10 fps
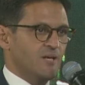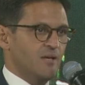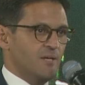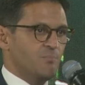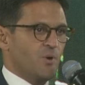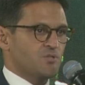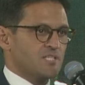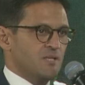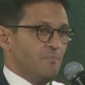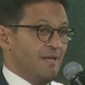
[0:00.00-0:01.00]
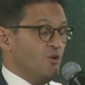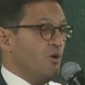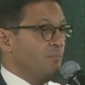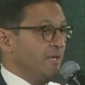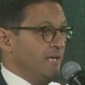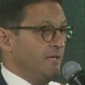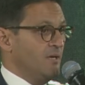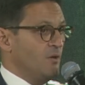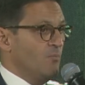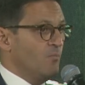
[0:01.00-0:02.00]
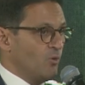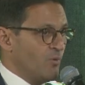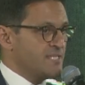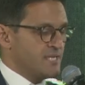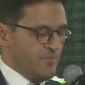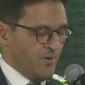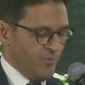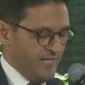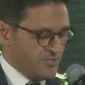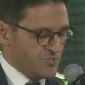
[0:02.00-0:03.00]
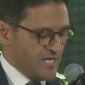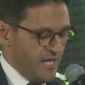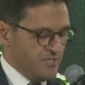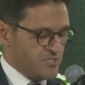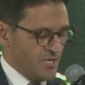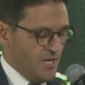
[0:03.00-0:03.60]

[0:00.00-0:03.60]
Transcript: in projects that may not be more risky, but we need to change